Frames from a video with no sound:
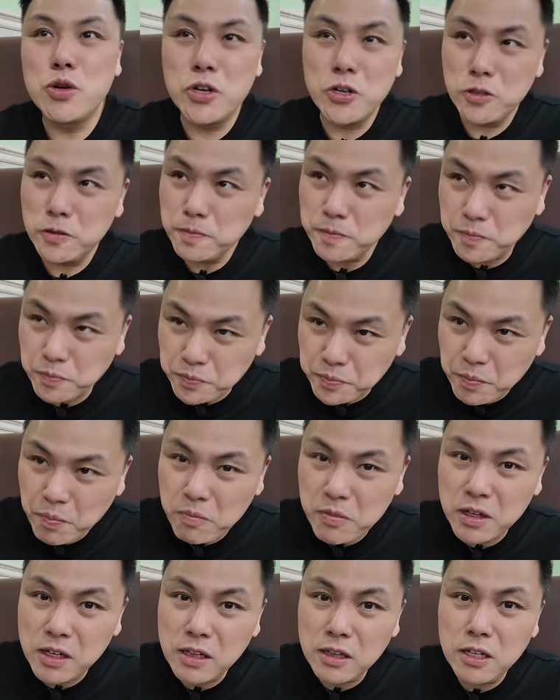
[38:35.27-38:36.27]
were
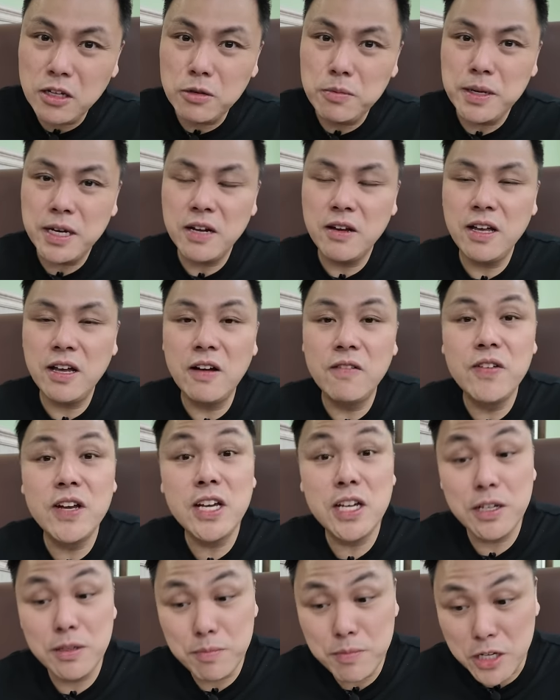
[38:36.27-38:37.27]
a little bit of
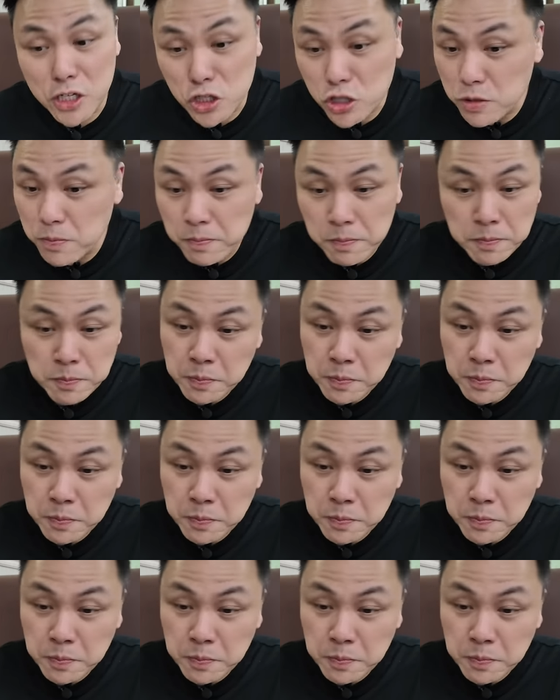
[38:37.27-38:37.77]
a hit and miss,